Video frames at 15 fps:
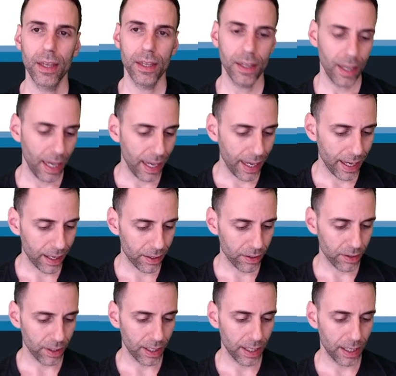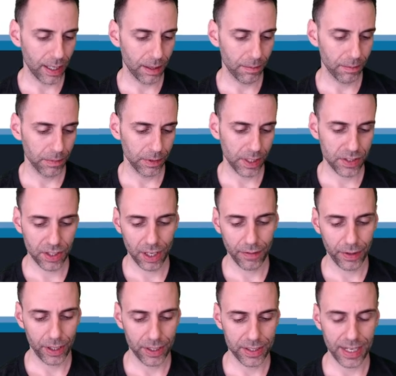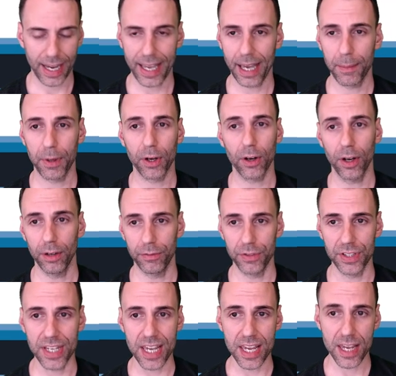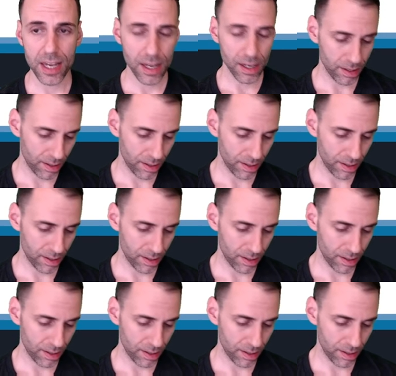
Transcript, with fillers: And um, let's give it a diameter of D.